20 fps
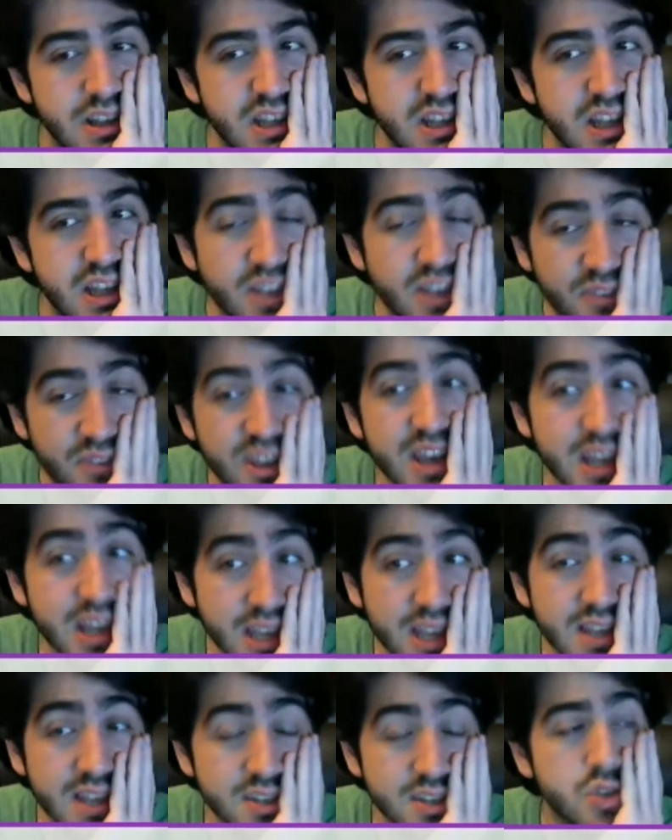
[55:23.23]
if it
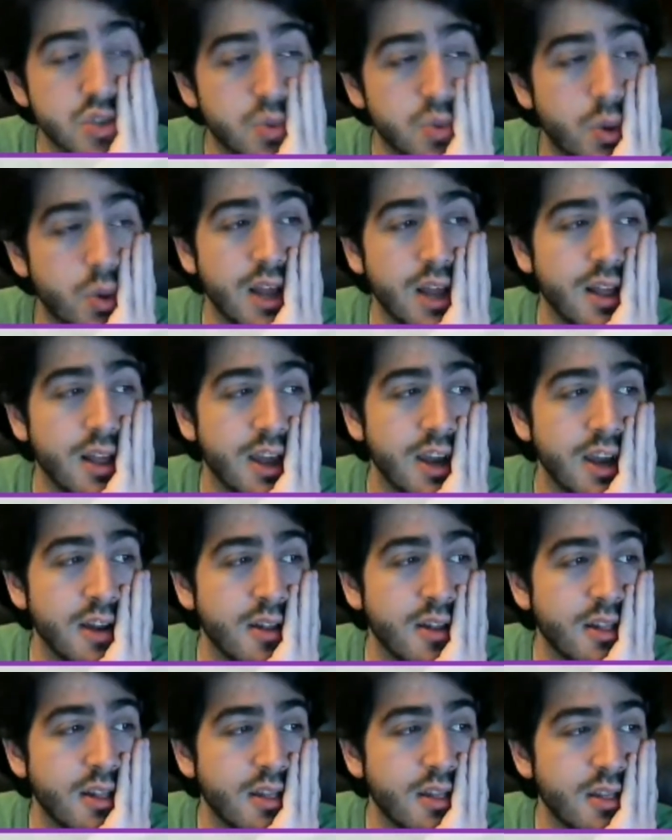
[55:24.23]
is Twilight,
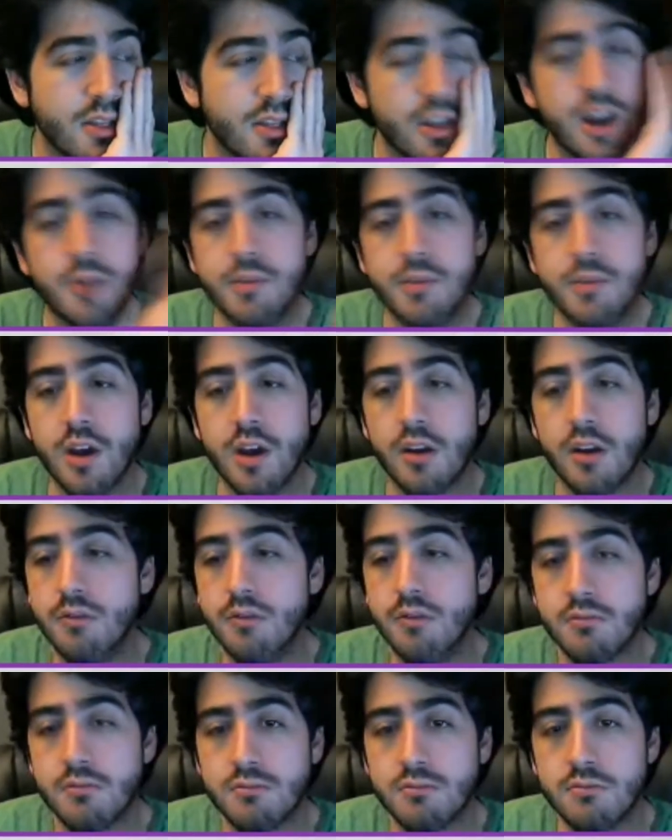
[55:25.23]
then I'm done.
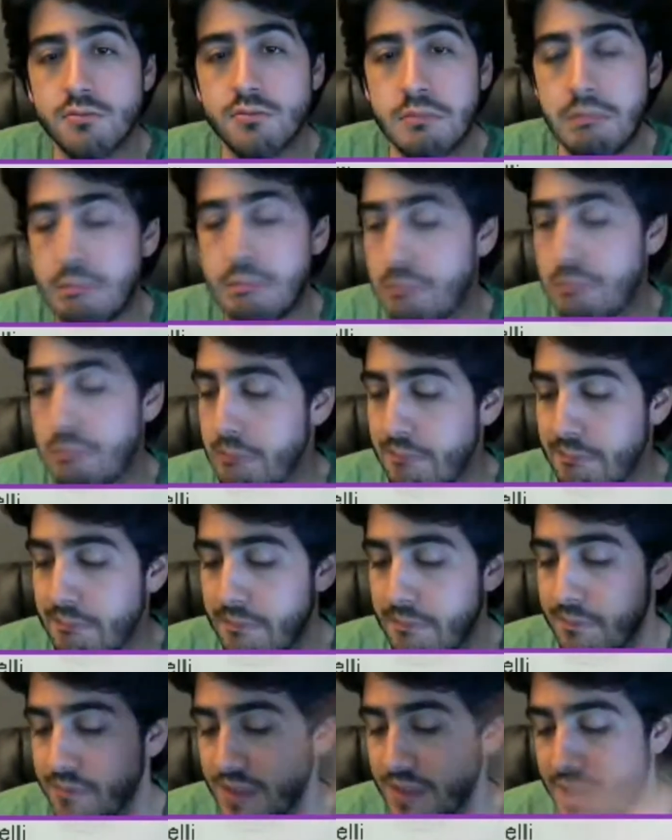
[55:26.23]

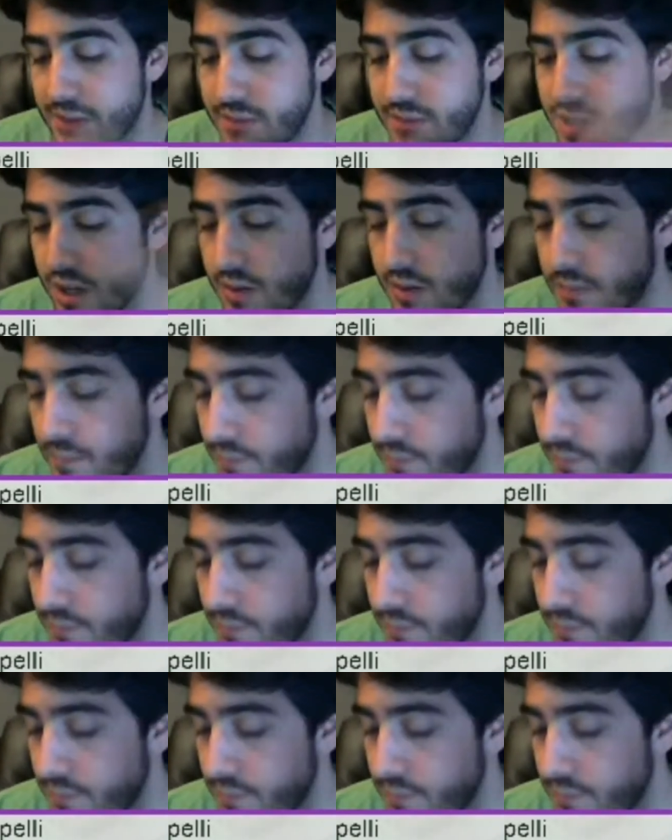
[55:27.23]
I'm done.